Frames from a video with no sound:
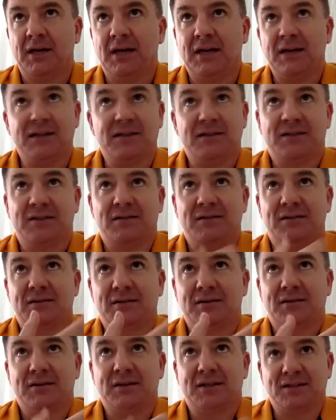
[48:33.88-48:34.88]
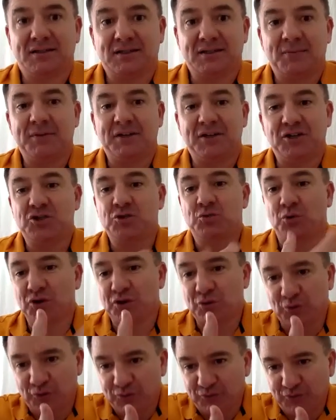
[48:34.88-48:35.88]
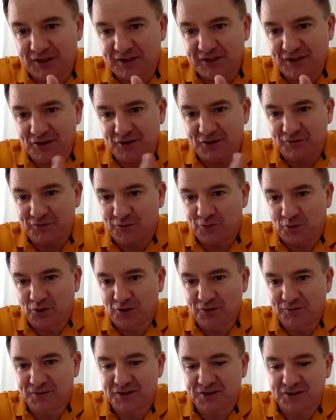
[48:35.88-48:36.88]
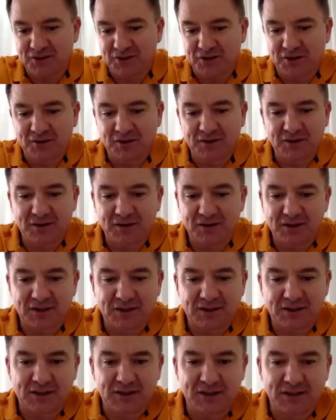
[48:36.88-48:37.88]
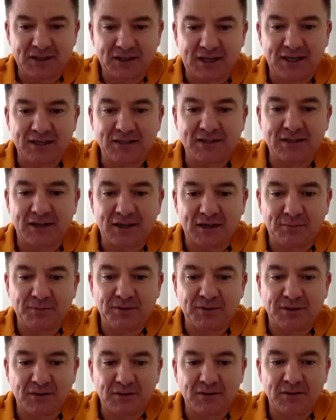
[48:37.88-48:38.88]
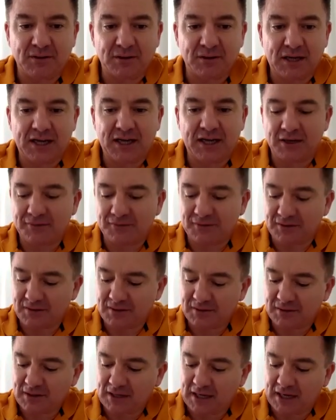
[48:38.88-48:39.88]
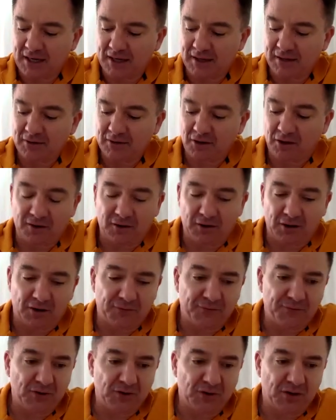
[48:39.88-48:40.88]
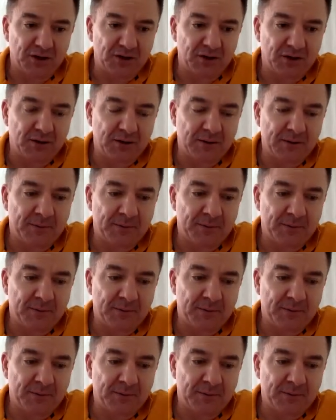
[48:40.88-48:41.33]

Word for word: and there's yeah. there's something that's worth reflecting on for all of us you know that the, the days are numbered ahead of us. And I, I feel like